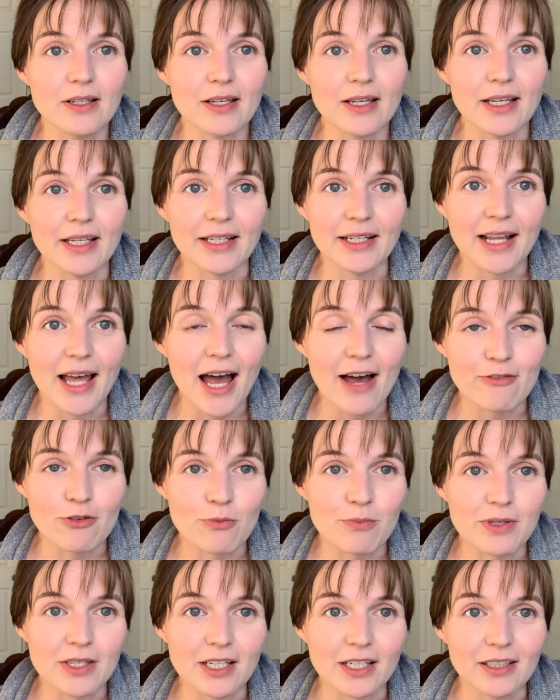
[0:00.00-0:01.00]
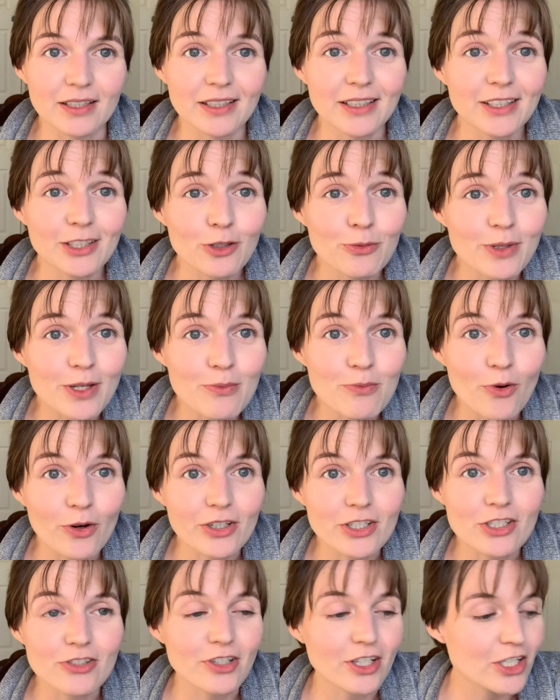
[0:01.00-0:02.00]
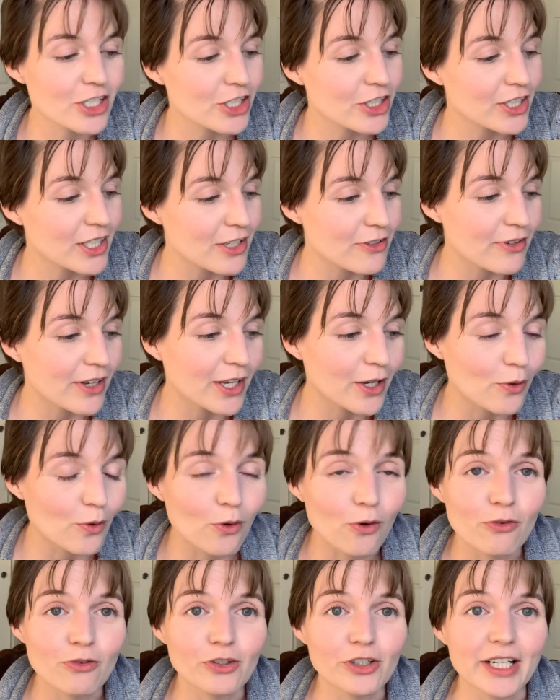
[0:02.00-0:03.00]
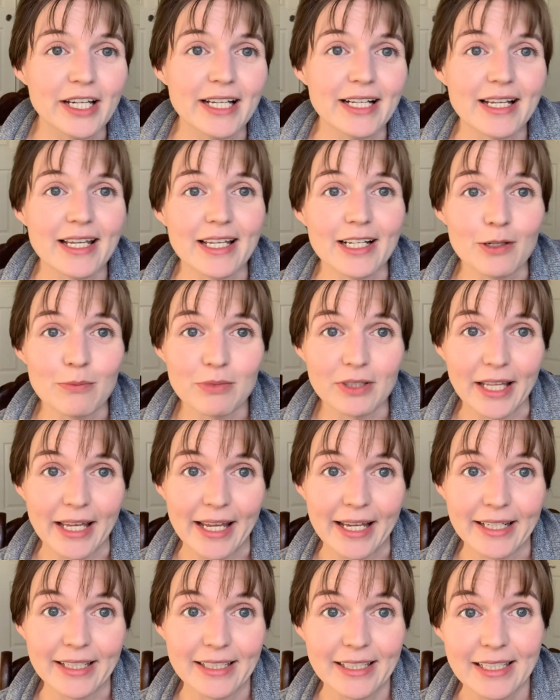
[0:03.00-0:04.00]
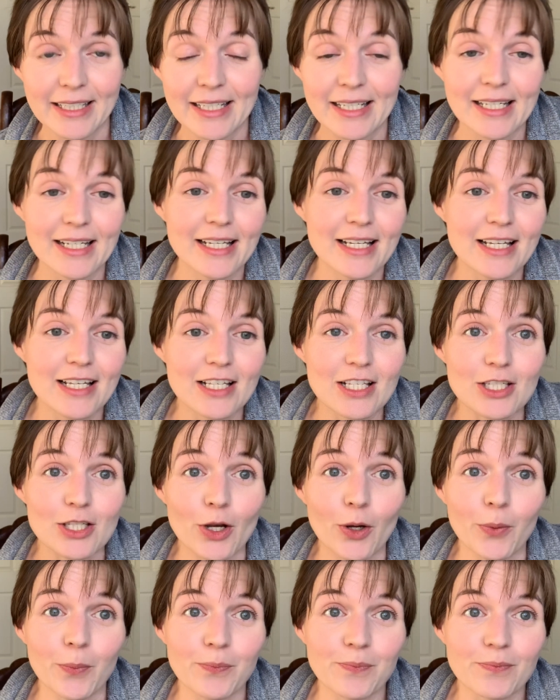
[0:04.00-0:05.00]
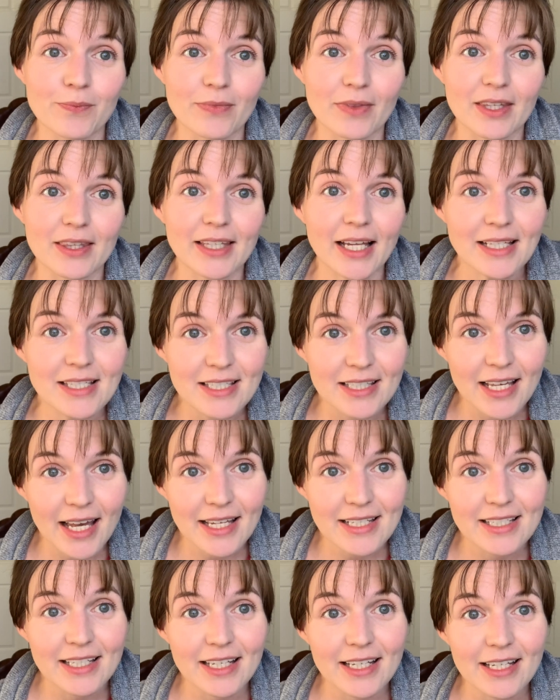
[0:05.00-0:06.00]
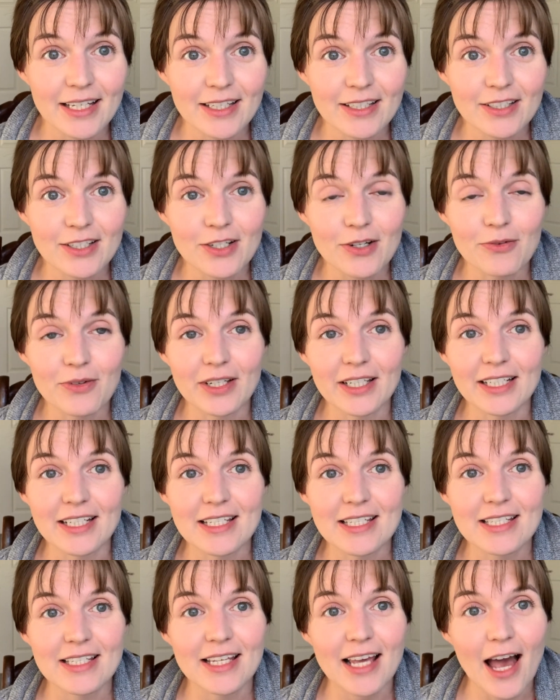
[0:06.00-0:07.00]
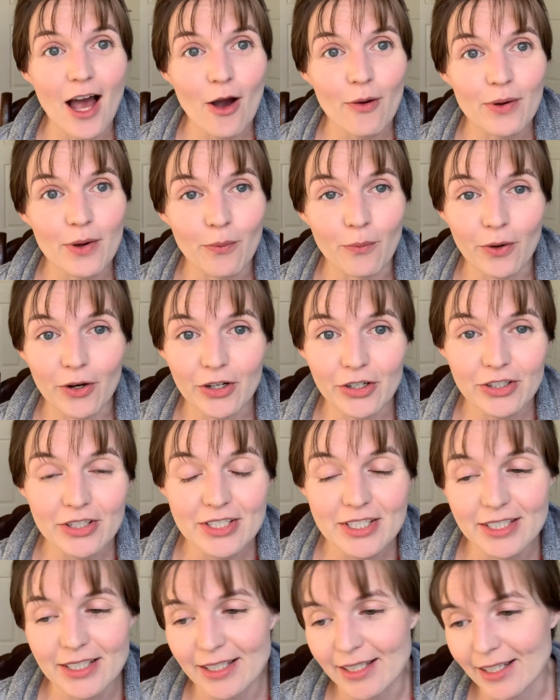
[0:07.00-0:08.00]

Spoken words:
and have it be a little bit more structured if I go over it in a plan. So that's the idea. We're gonna see how it works.